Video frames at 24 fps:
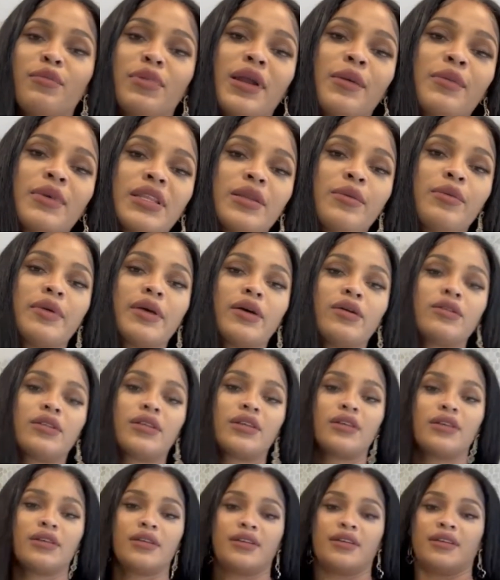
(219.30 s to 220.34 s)
But I'm in the
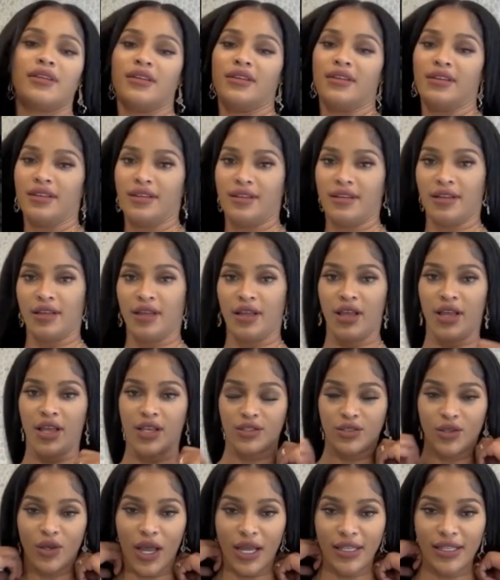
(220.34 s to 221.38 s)
building.
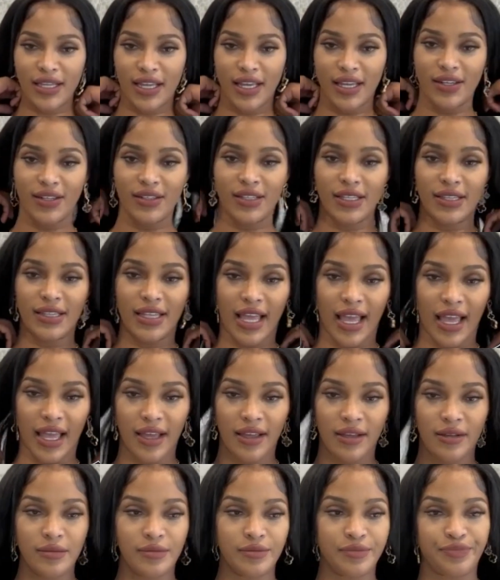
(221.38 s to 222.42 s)
So at the end of the
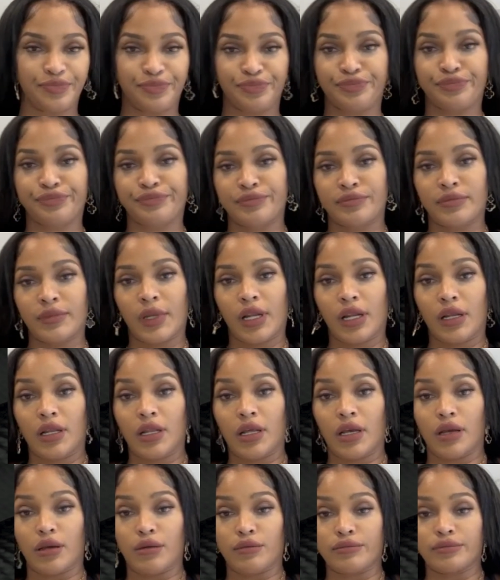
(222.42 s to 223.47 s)
day,
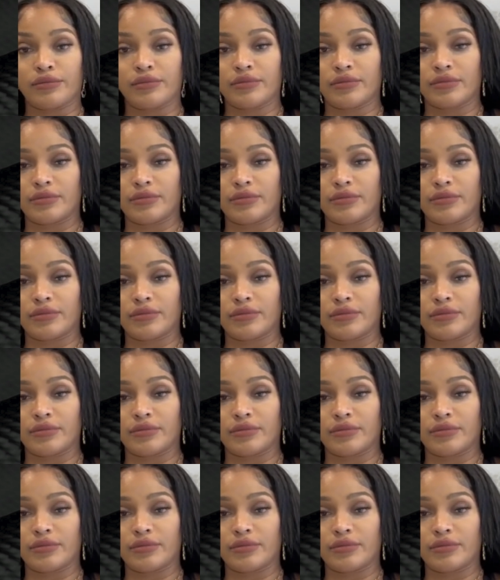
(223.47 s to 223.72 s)
look.